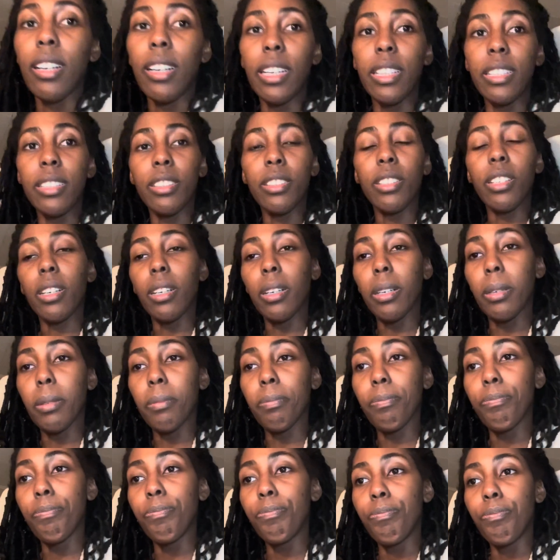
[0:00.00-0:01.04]
And
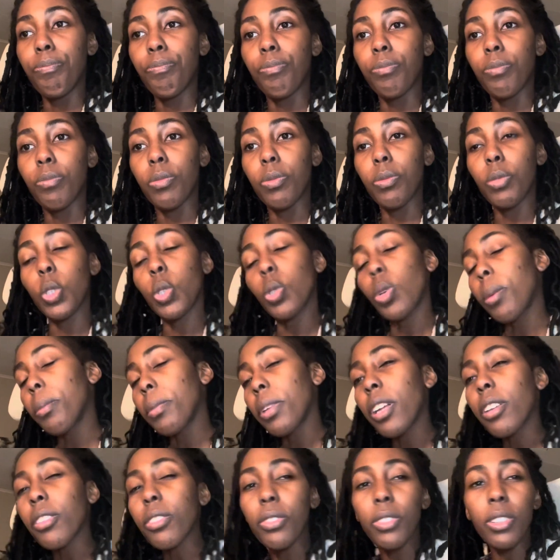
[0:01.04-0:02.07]
um, I'm sure I'm
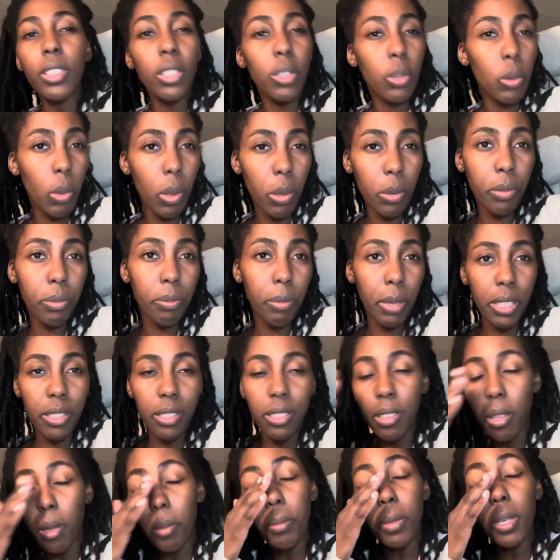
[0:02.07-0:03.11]
not feeling well in my
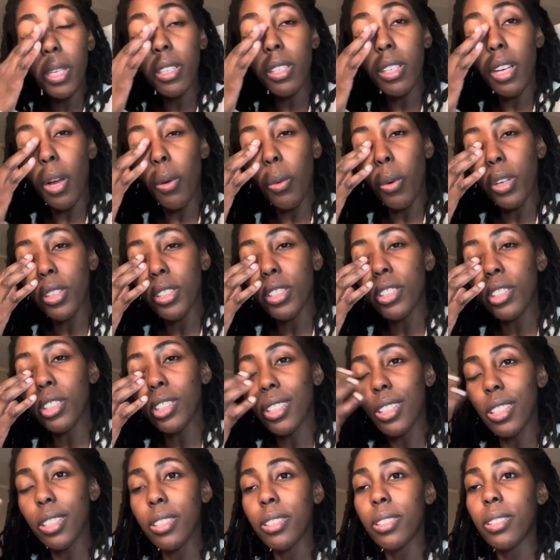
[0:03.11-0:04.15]
stomach. I wanna
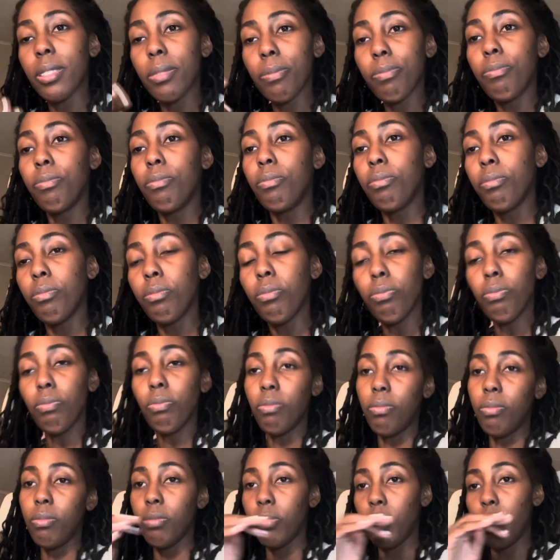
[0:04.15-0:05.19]
just
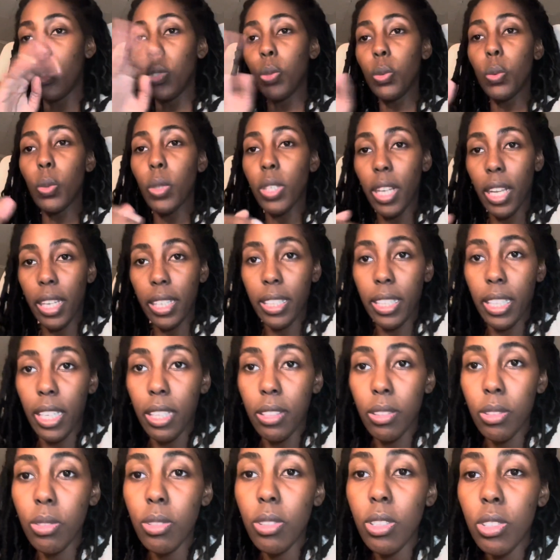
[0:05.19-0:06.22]
do what I
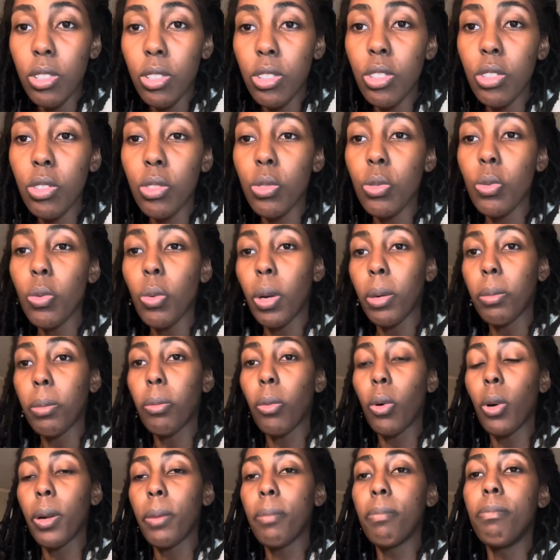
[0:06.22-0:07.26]
can. So let's just do one
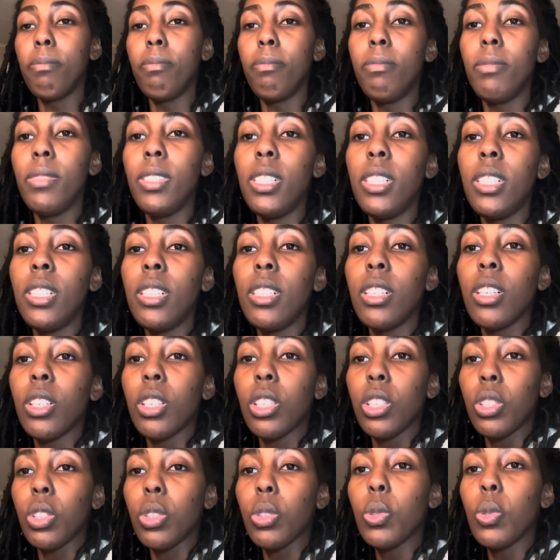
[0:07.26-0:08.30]
more.
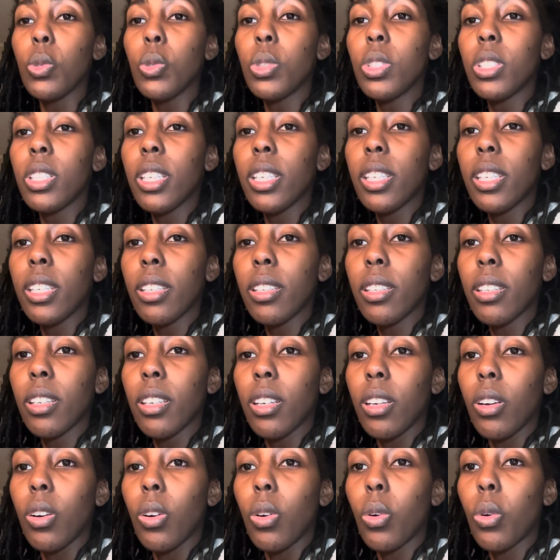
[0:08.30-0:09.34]
Using
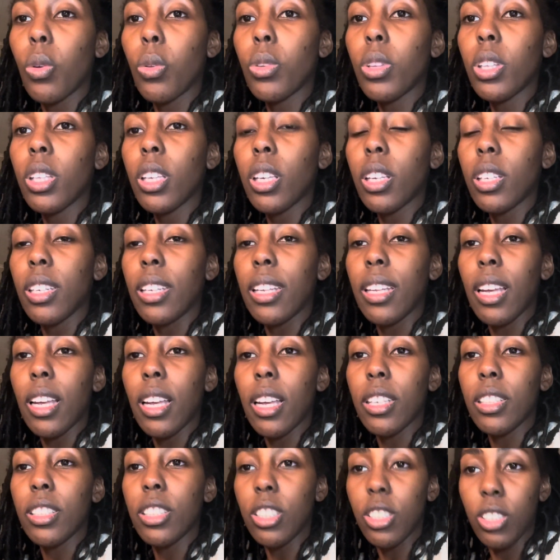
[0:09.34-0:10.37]
only
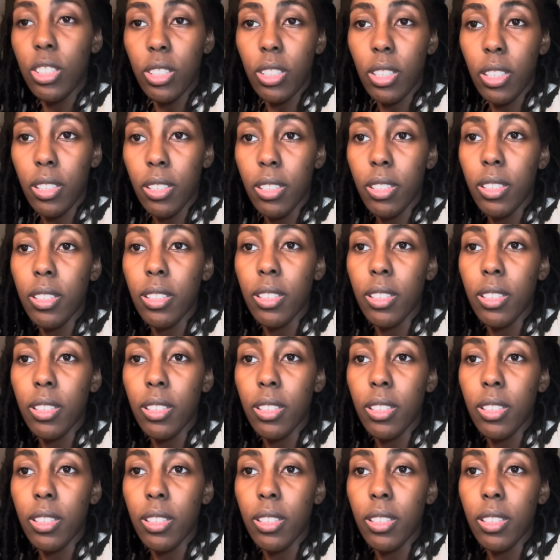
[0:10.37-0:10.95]
addition.